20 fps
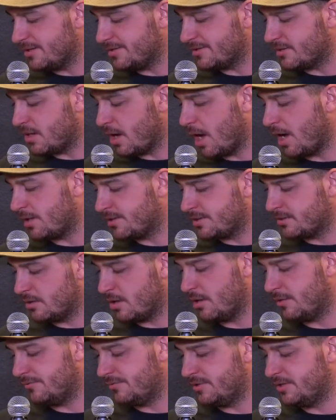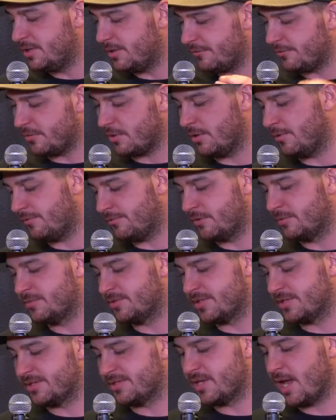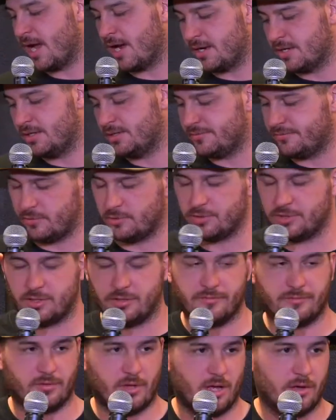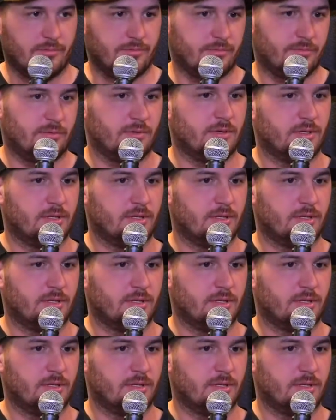is God's love different from society's version of love?